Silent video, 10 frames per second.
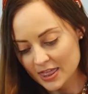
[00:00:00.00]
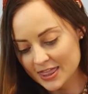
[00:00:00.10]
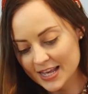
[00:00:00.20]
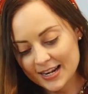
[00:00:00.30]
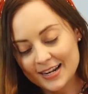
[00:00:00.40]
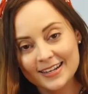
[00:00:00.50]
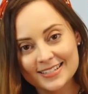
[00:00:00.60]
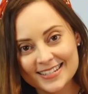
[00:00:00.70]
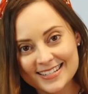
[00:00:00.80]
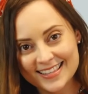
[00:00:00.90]
thin,
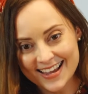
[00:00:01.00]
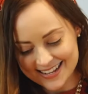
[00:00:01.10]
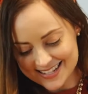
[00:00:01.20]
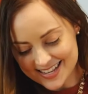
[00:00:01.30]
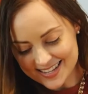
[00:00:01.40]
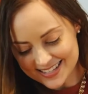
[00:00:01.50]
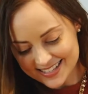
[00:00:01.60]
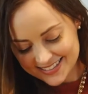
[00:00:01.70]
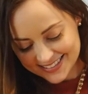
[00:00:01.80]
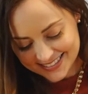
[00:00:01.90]
just like this.
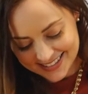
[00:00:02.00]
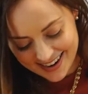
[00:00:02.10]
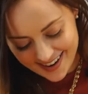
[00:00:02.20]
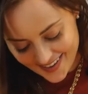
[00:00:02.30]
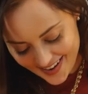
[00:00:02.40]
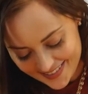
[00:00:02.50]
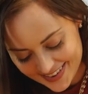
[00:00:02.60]
I